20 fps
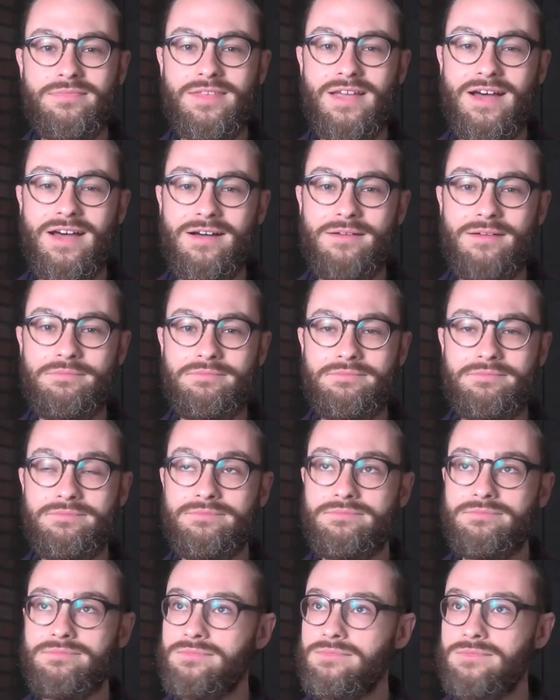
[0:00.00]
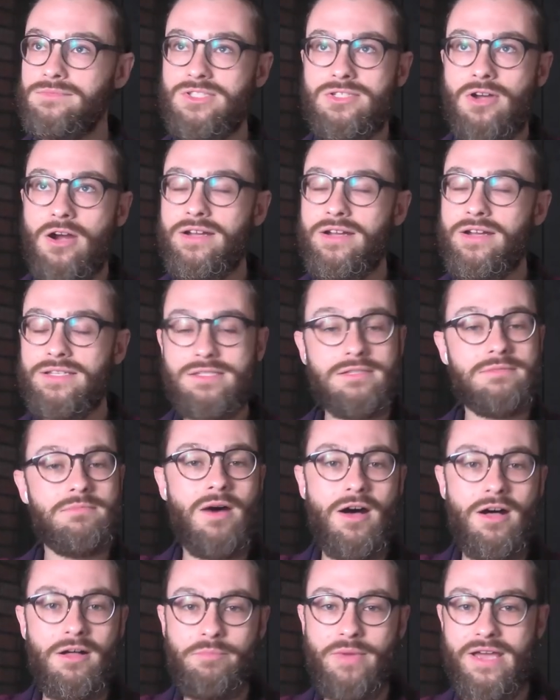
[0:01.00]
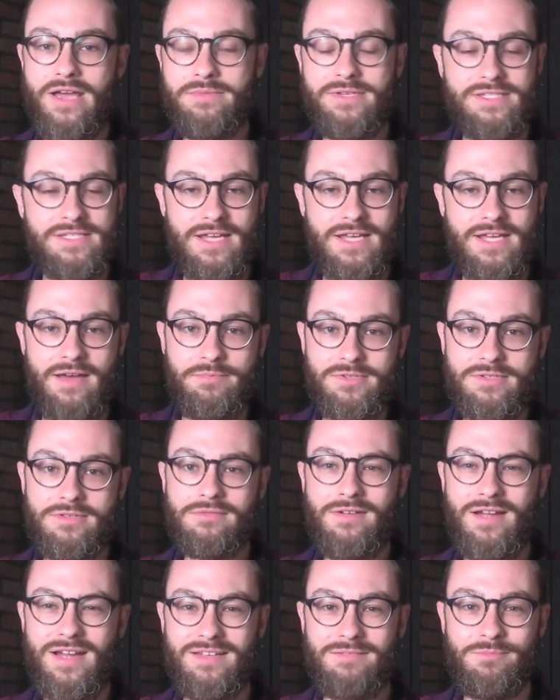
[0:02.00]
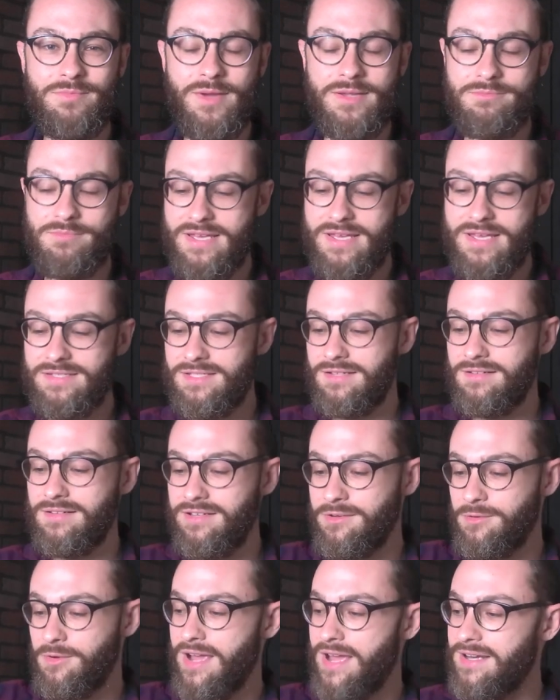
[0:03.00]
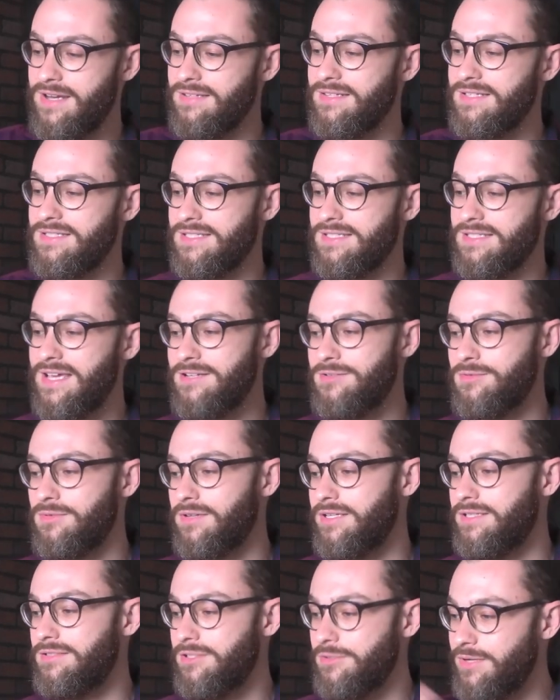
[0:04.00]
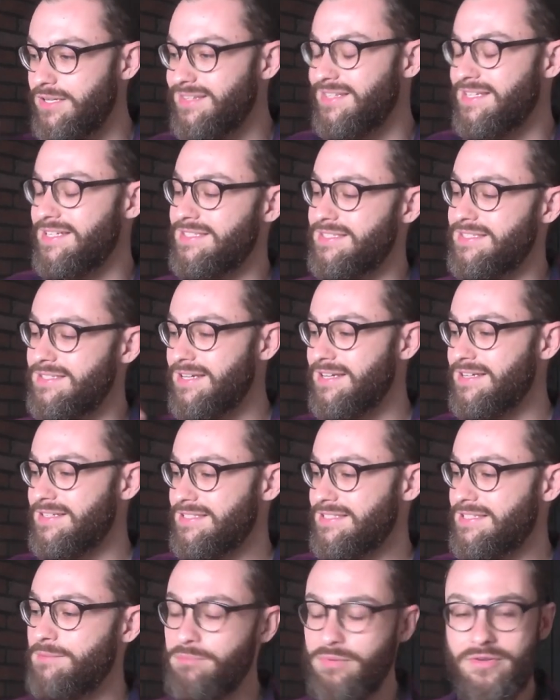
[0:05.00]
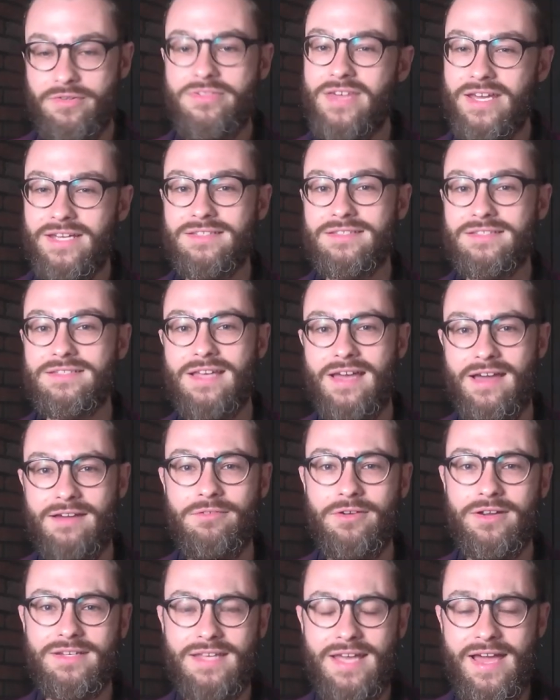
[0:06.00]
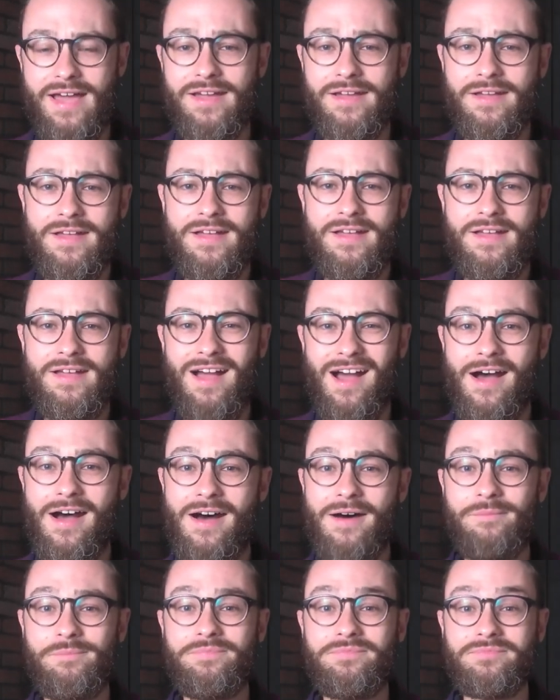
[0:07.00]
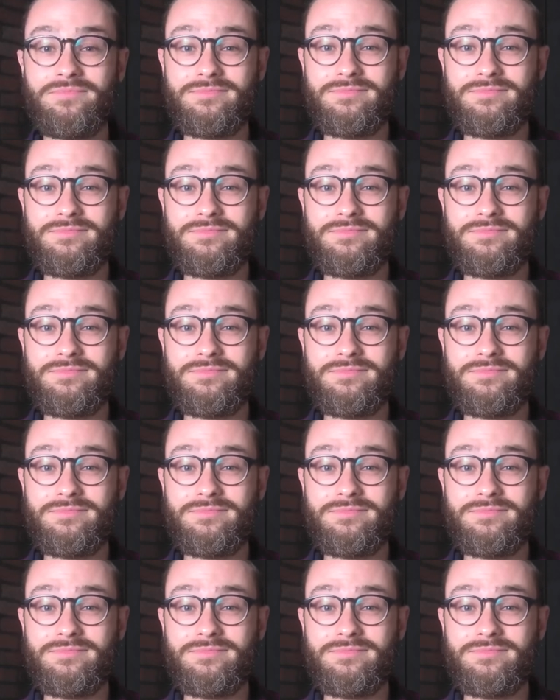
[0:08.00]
Um, starting small baby steps right but basically creating this schedule and doing these simple things every day um,